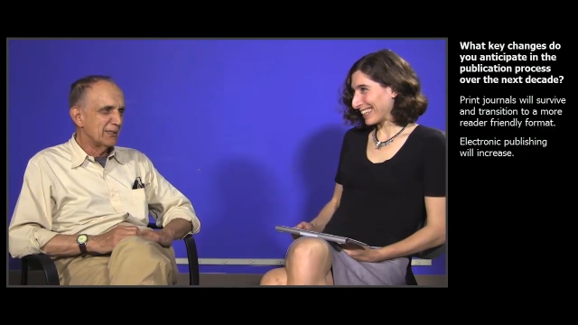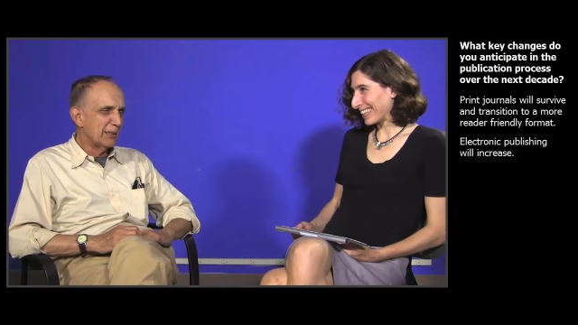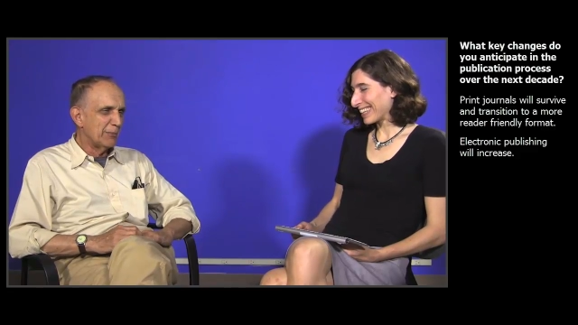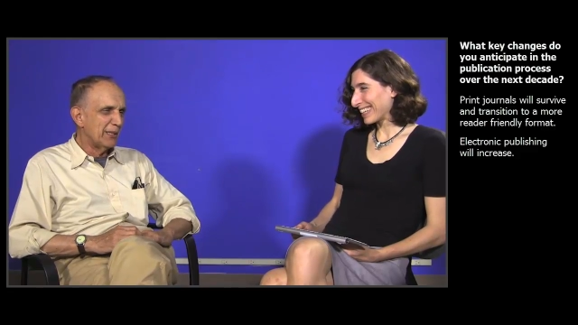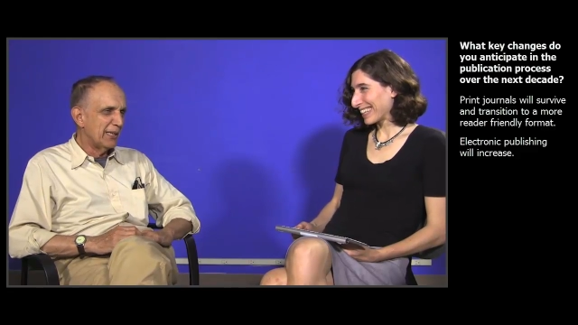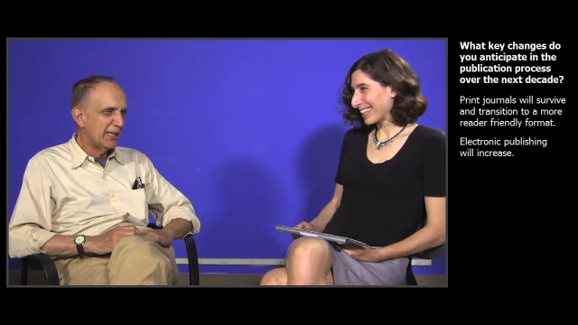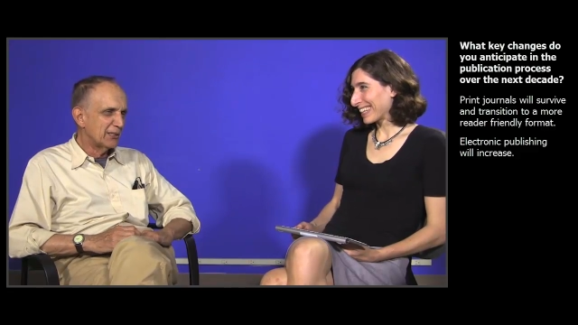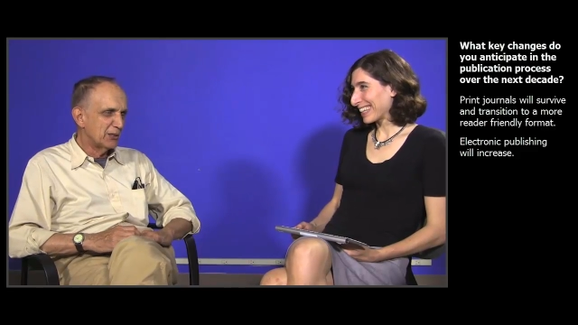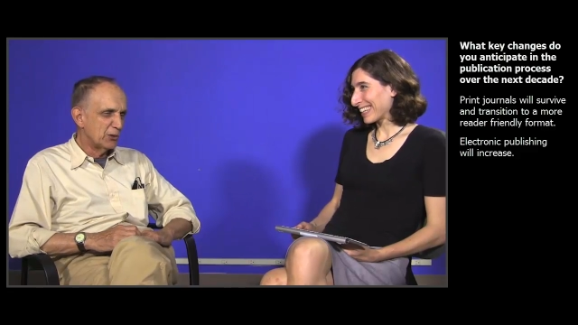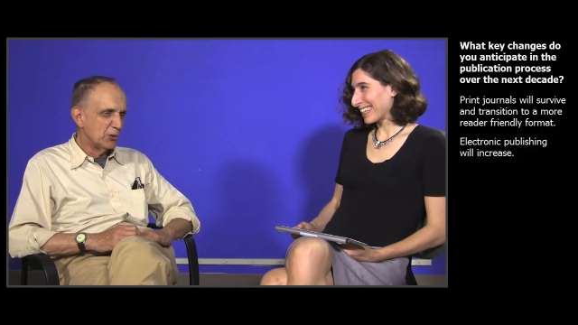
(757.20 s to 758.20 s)
Speaker 1: somebody
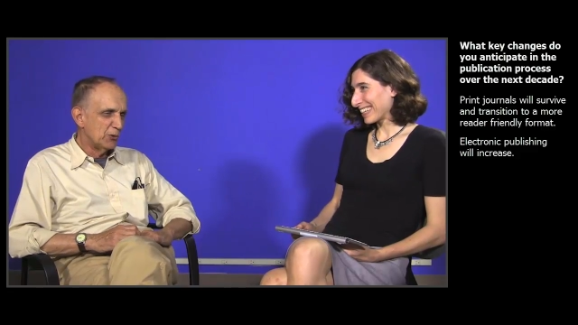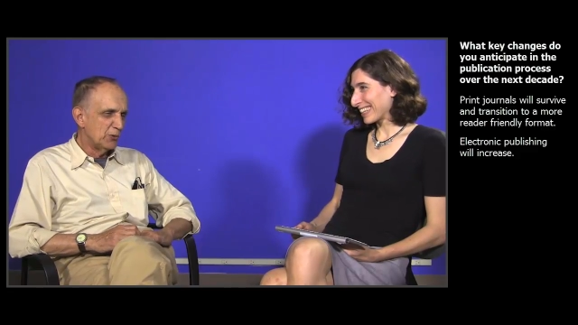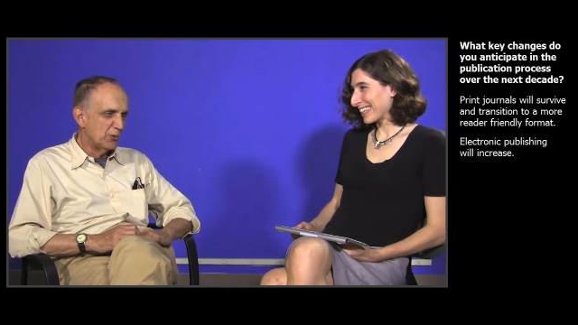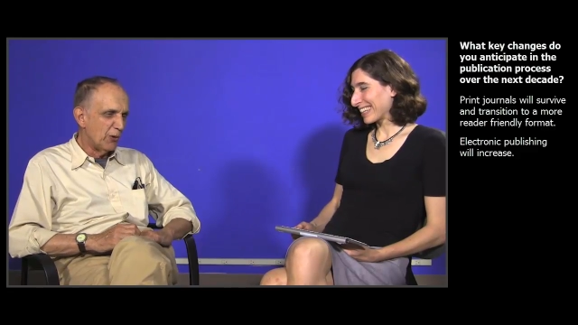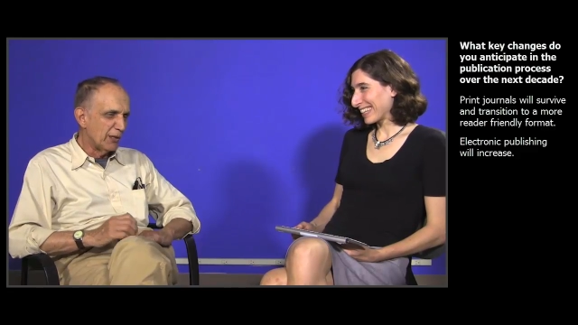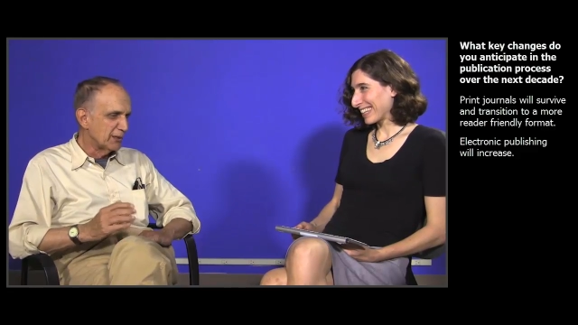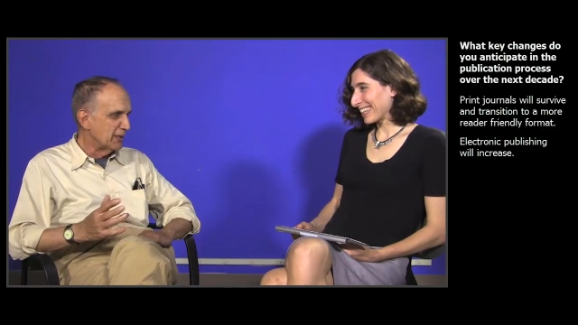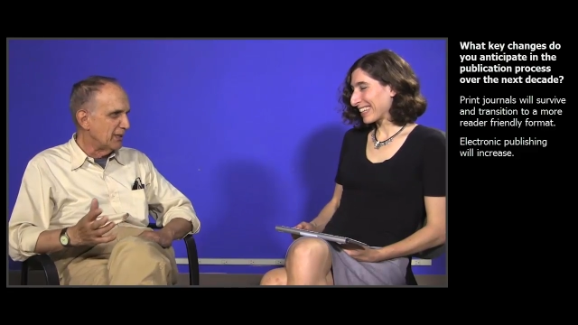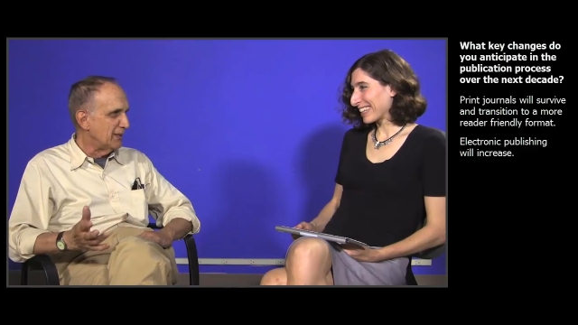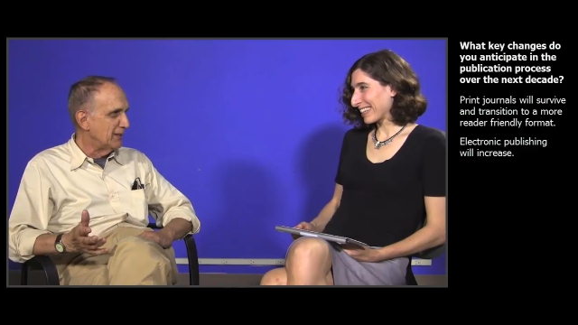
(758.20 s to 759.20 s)
has to do
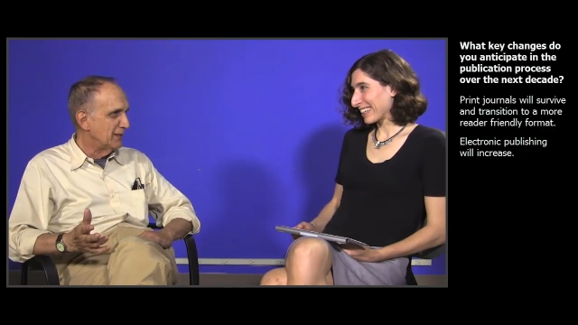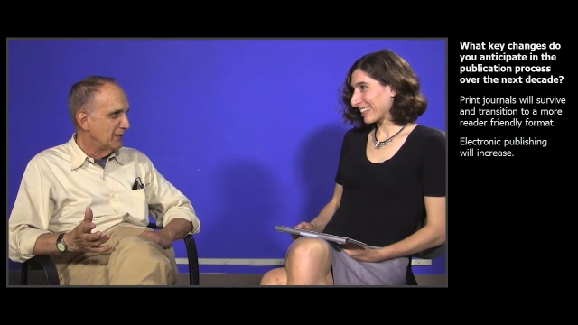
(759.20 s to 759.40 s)
quality